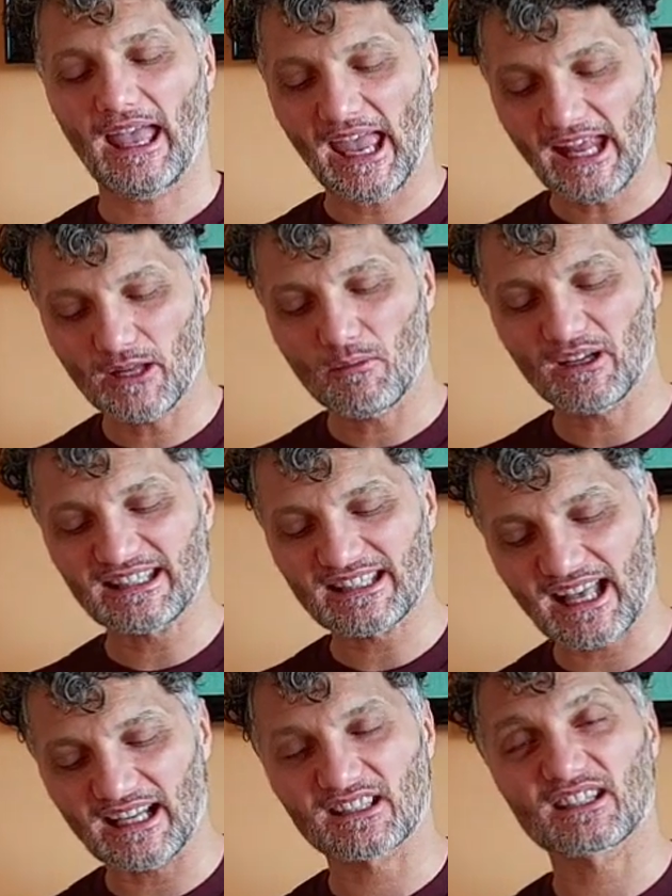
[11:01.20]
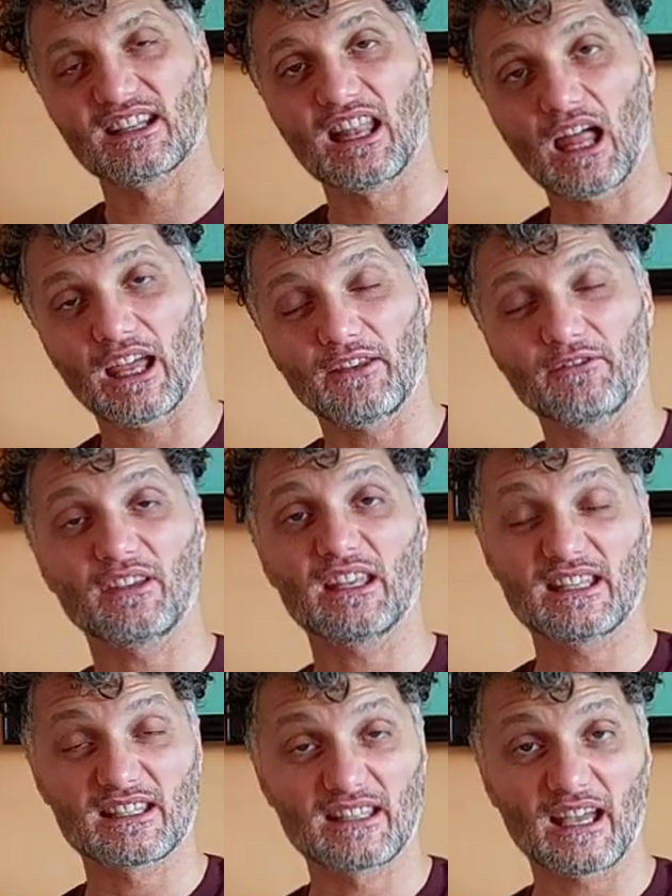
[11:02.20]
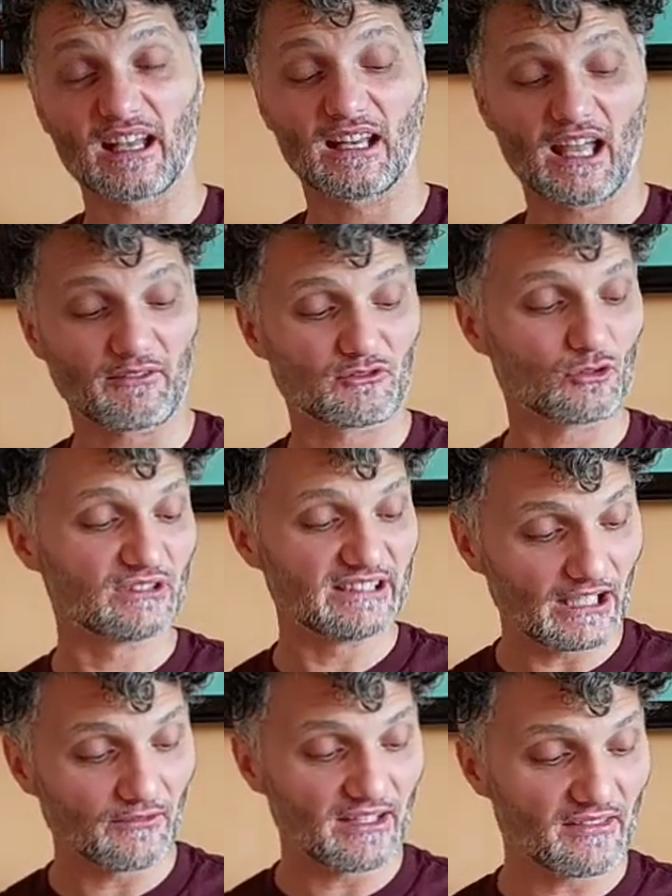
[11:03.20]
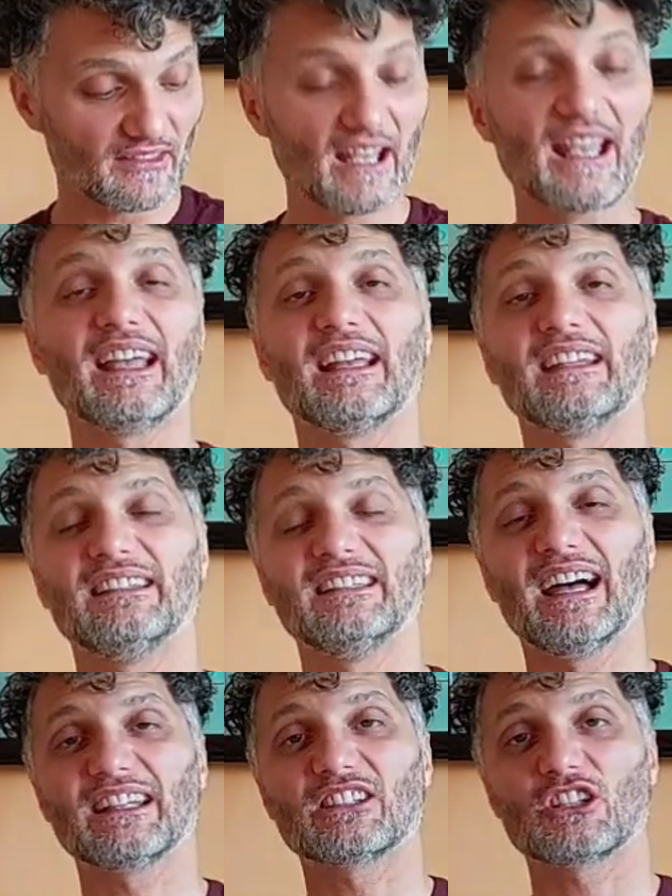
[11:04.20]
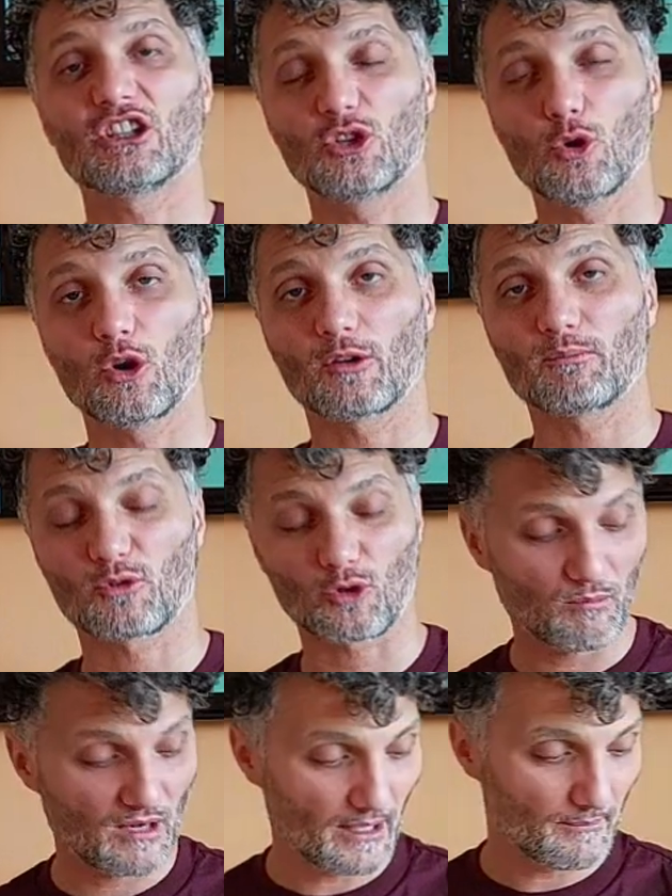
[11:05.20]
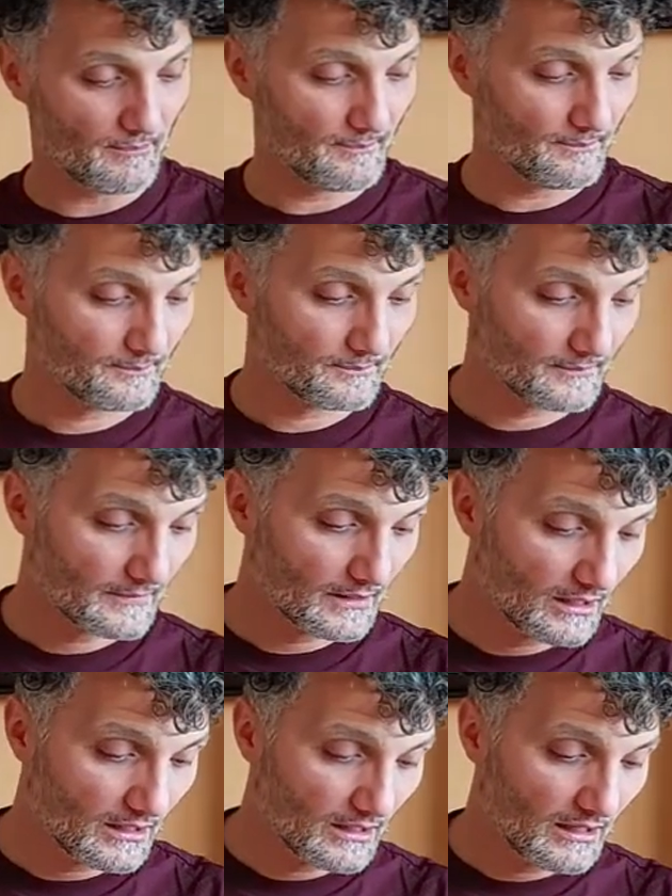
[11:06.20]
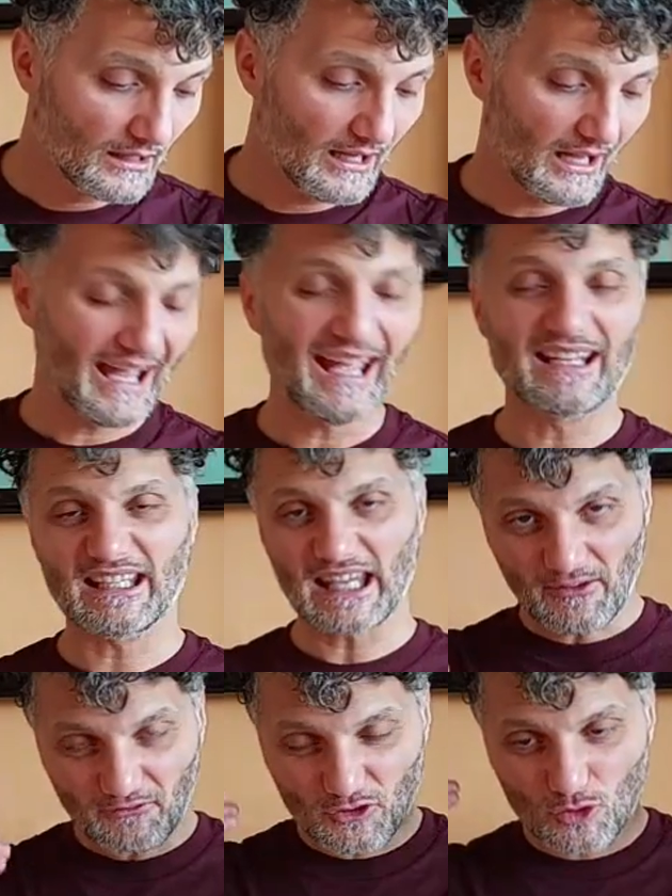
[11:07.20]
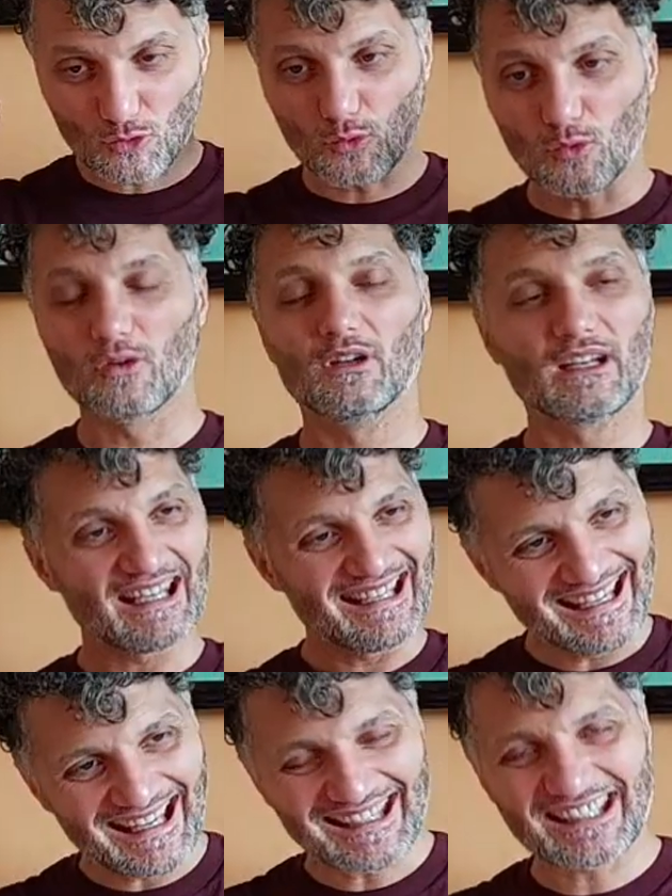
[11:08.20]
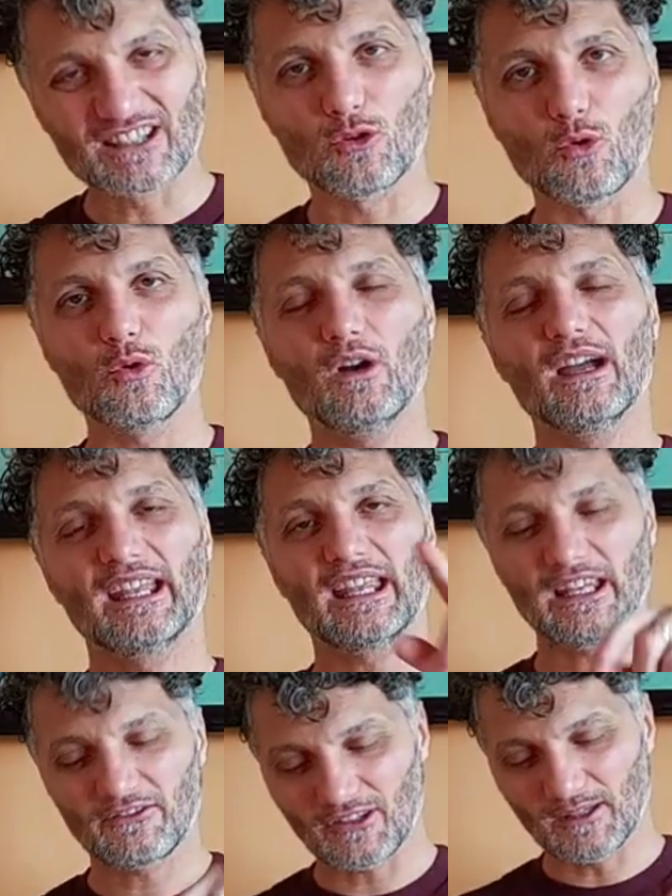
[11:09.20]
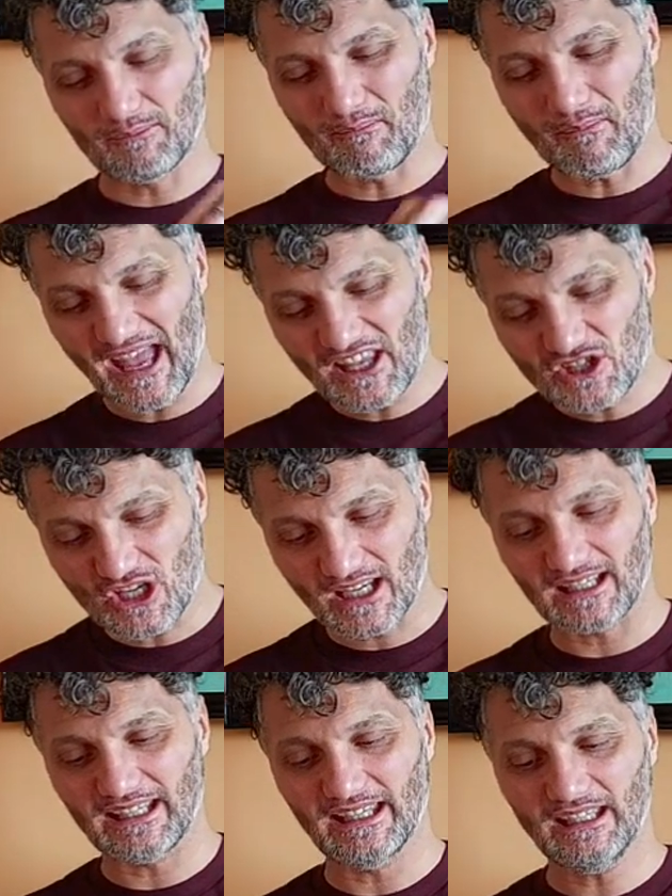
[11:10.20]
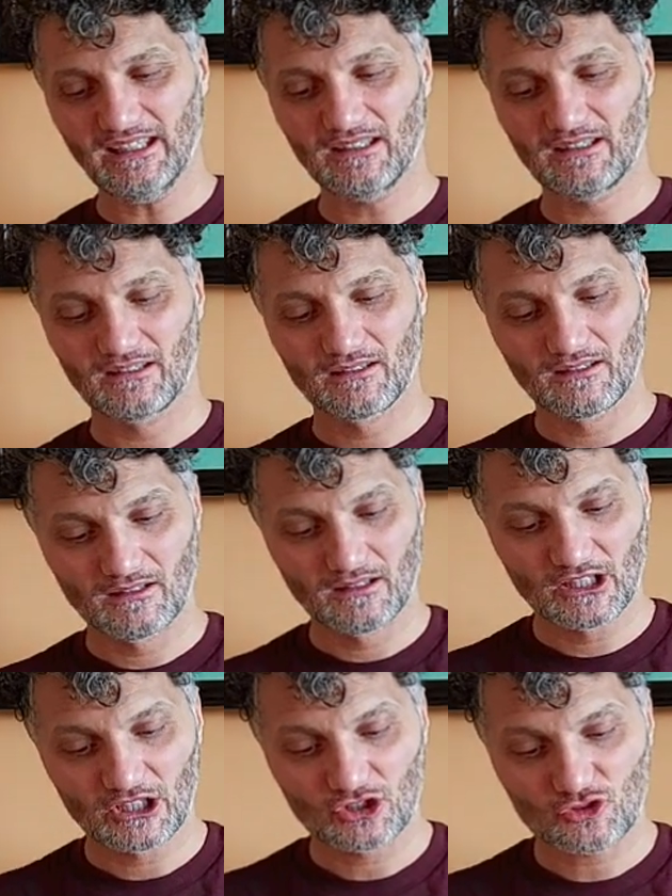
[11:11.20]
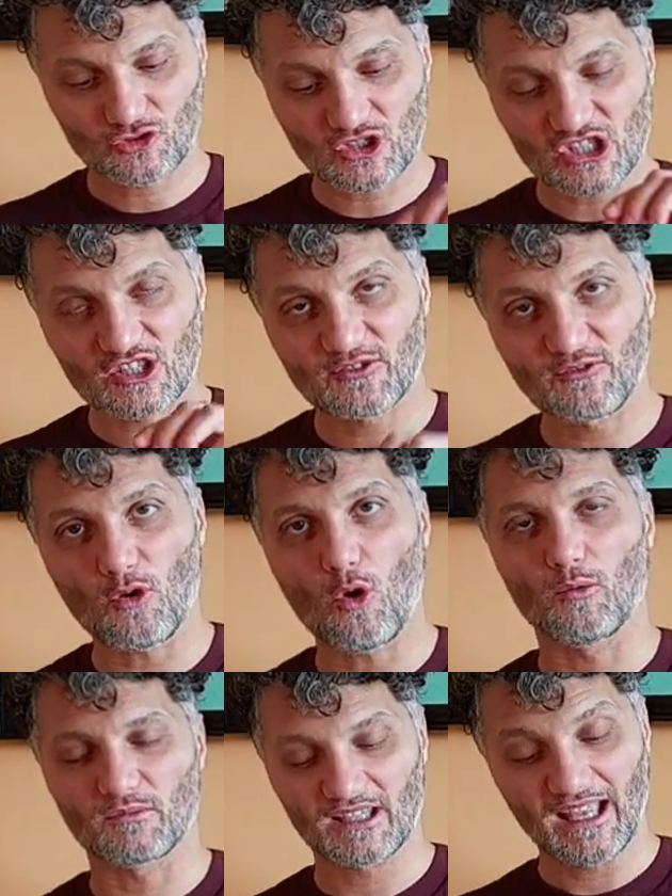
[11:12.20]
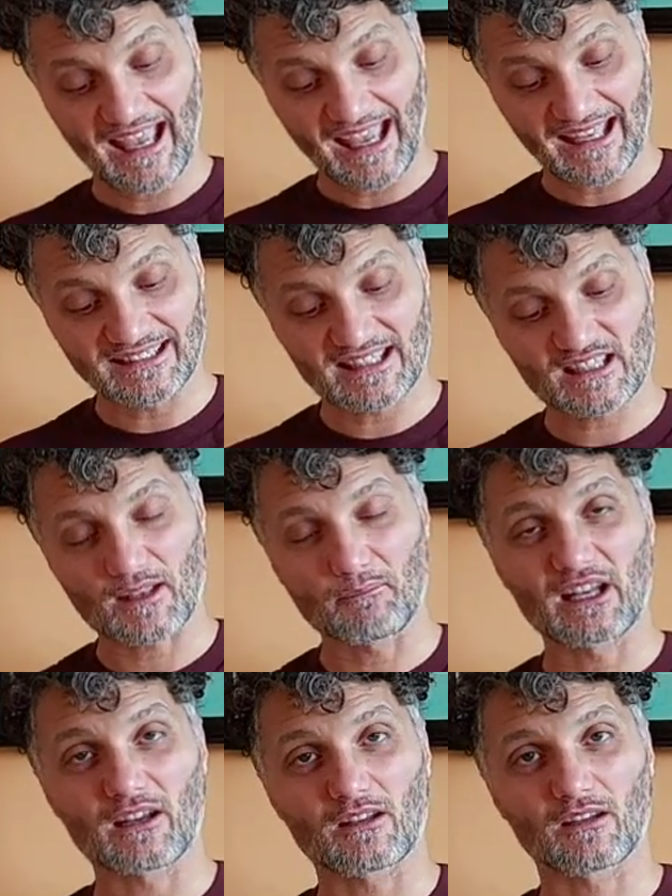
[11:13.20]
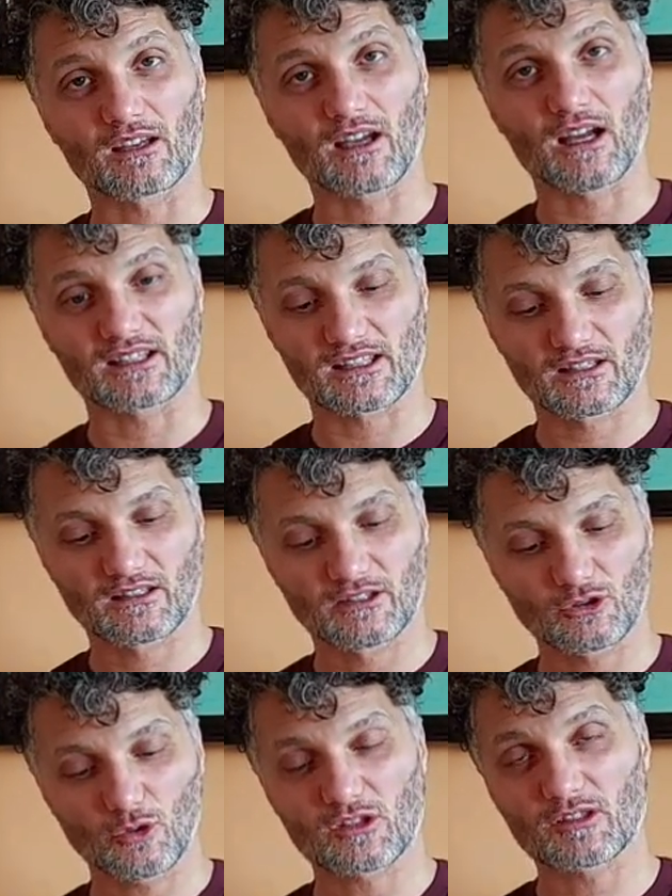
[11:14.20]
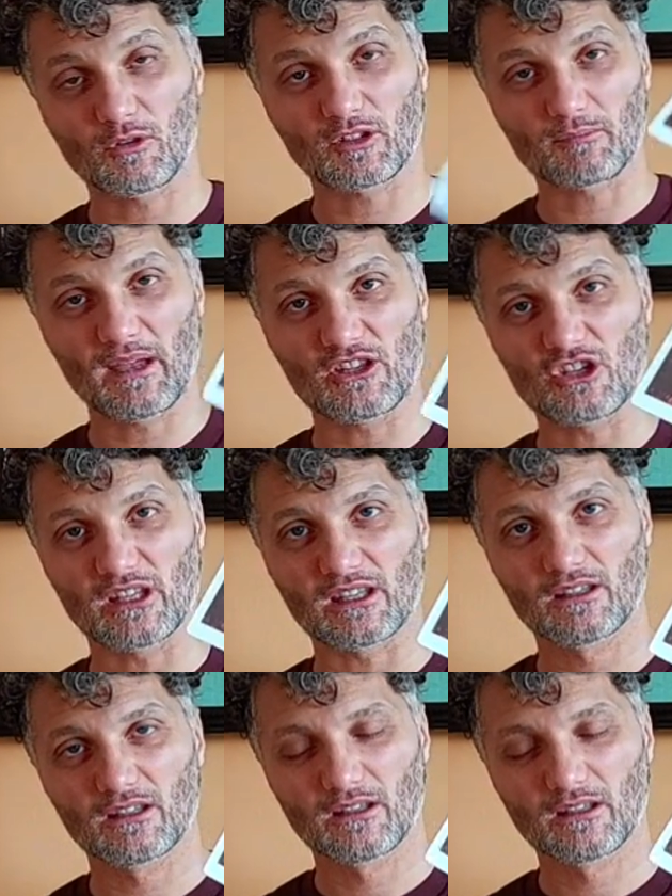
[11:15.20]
Anybody else's life is their life to deal with, not your problem. And if you let it go, it will magically transform. And this is a miracle card, talks about magic.